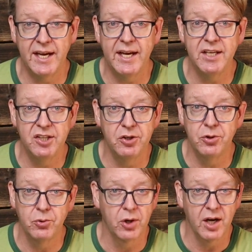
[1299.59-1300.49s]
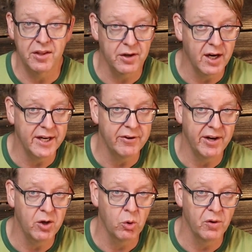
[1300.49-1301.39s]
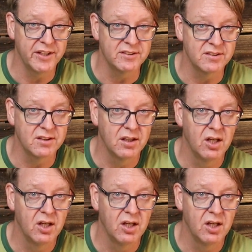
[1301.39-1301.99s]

AU or other high-grade coins,